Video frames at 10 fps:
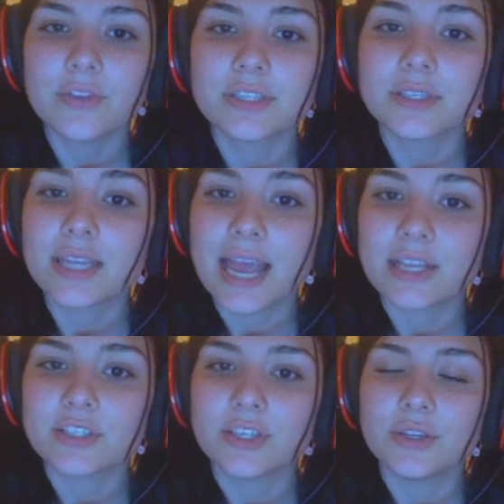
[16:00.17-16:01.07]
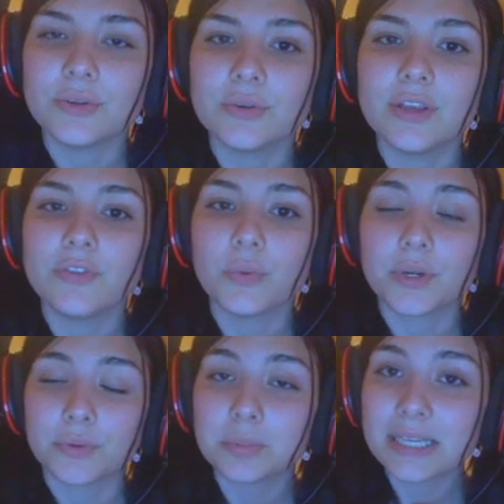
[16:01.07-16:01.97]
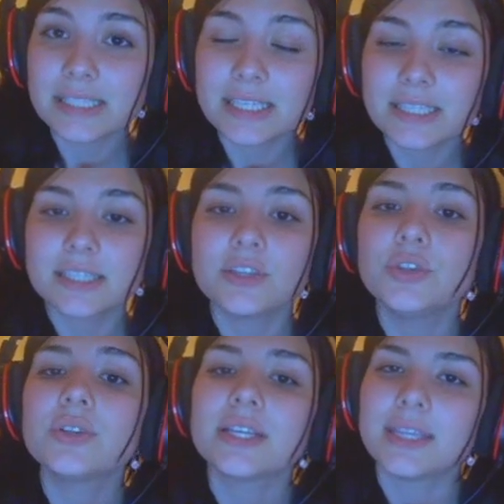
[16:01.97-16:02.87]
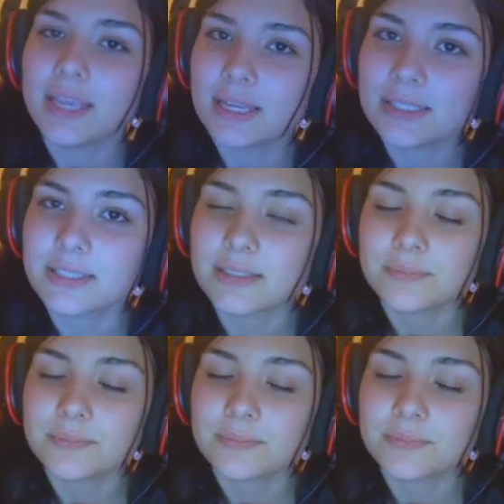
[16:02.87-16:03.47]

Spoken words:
it's going to ask you if you want to replace it. You click Yes.